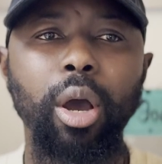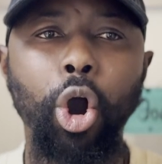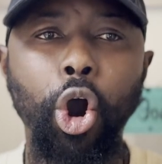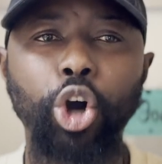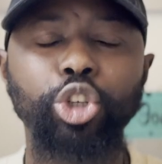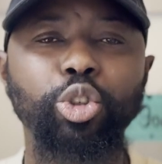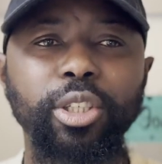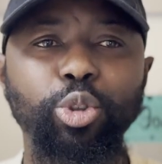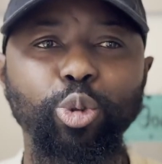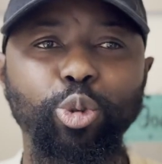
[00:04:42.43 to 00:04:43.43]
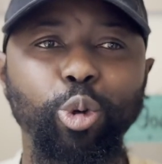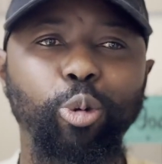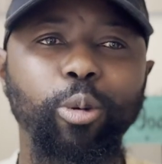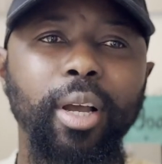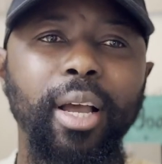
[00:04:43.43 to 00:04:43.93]
All you need to
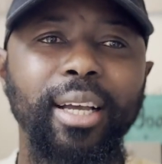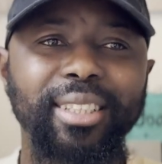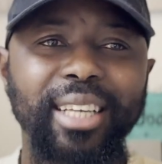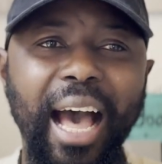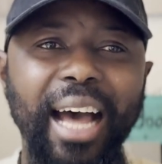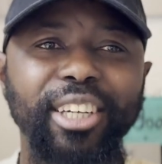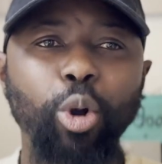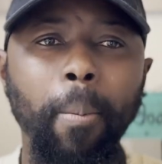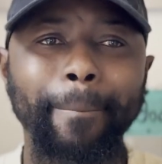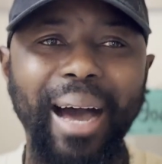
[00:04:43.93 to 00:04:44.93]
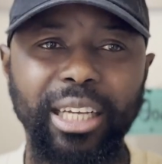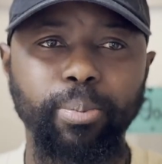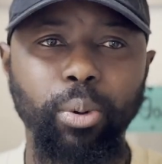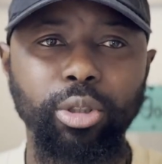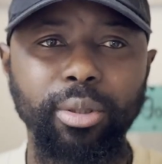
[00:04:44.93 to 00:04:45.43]
do, scan your
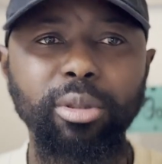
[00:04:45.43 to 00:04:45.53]
passport,